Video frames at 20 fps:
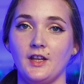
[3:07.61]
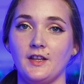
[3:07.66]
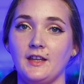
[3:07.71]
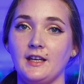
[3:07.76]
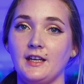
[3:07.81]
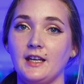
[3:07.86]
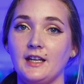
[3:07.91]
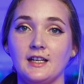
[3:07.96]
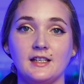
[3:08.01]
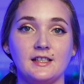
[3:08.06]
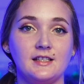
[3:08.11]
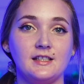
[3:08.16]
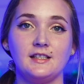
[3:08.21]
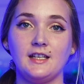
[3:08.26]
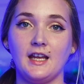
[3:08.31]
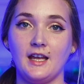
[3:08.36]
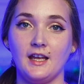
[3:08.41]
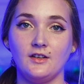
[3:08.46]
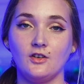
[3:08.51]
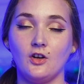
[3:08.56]
that they can
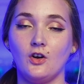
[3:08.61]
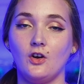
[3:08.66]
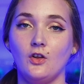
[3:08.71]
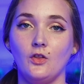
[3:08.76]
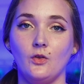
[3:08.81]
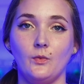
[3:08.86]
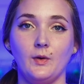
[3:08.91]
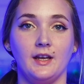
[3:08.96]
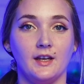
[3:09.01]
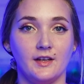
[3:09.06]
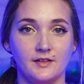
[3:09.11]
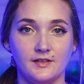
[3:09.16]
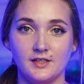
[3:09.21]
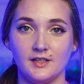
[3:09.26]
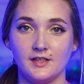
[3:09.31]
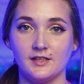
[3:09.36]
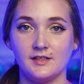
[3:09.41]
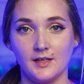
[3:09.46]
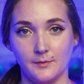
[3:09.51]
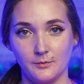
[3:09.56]
extend all the way
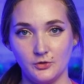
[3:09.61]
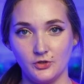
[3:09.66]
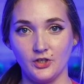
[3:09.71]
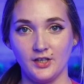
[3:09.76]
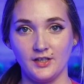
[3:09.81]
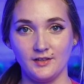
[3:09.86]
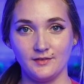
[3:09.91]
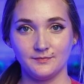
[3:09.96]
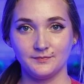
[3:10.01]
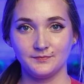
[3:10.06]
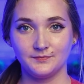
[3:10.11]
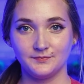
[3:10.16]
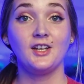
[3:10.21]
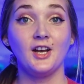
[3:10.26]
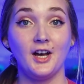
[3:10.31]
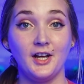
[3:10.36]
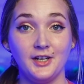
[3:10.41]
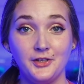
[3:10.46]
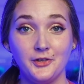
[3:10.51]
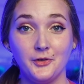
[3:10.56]
onto the substrate.
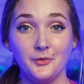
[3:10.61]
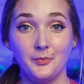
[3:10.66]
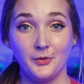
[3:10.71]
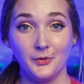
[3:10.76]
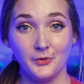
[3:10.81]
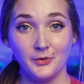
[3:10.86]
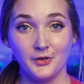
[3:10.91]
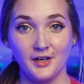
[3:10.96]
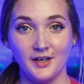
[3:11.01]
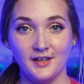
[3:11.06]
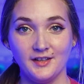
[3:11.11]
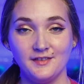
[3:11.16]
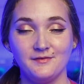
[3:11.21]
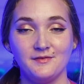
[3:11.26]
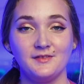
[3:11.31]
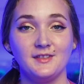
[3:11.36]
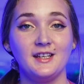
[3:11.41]
Goniopora.